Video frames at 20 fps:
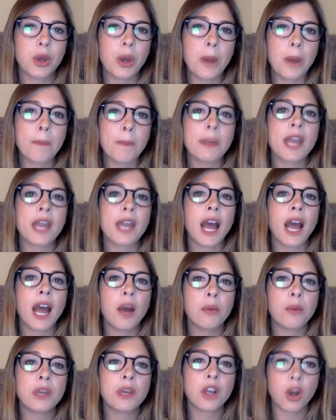But how
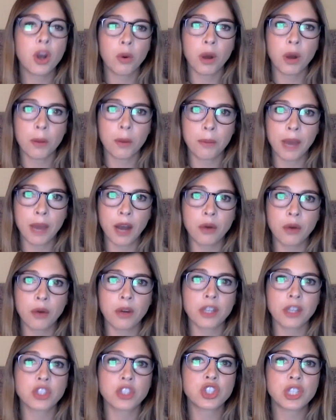we go about
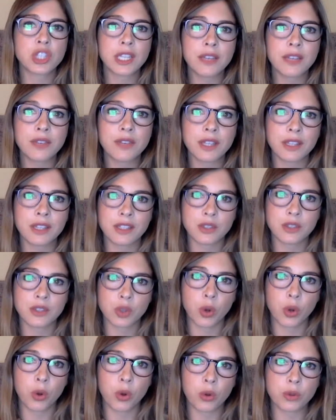achieving these
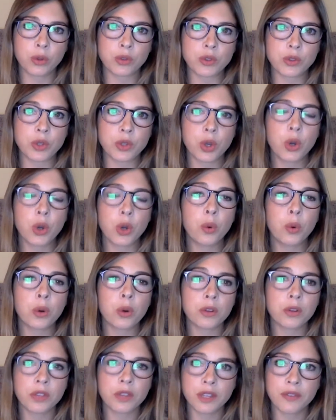goals
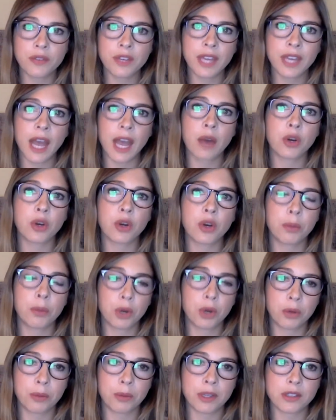or living out our
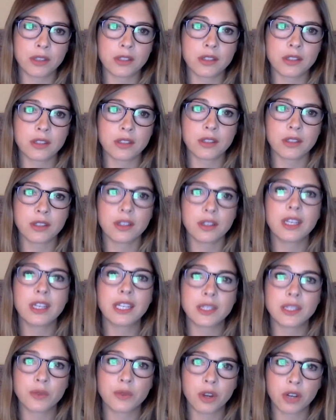purpose is
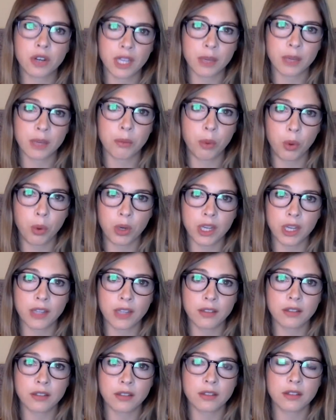very
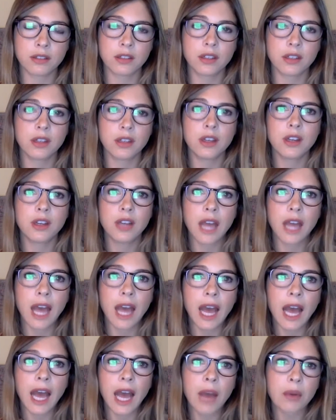important.
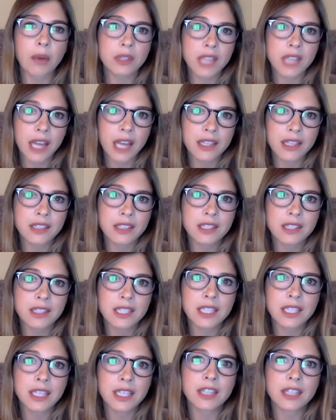Our
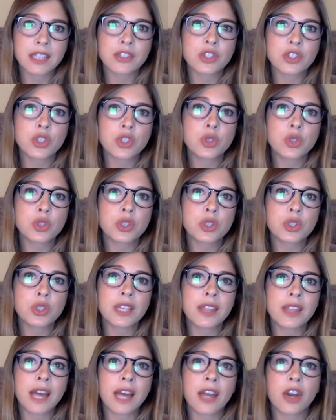tendency is usually
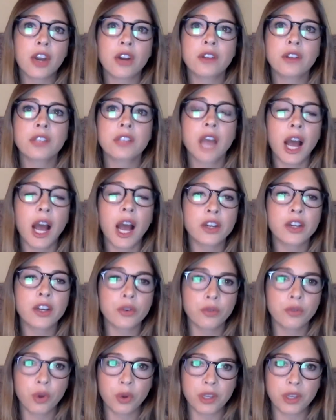that our entire
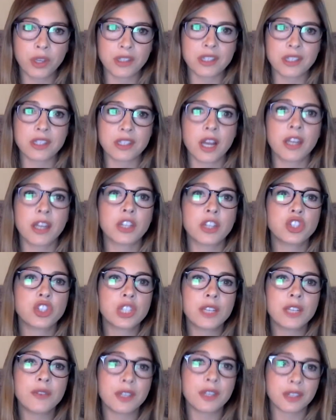focus is on
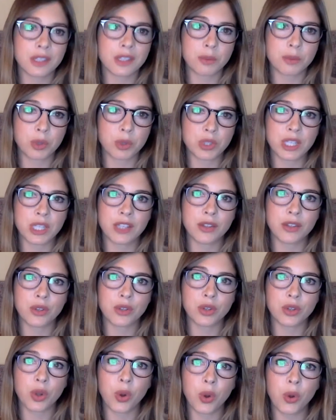achieving this particular
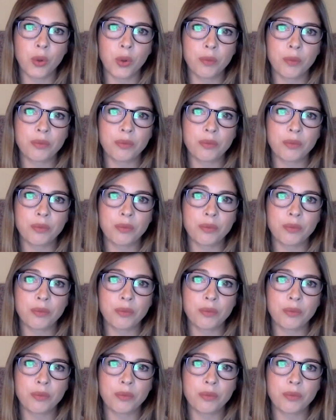goal.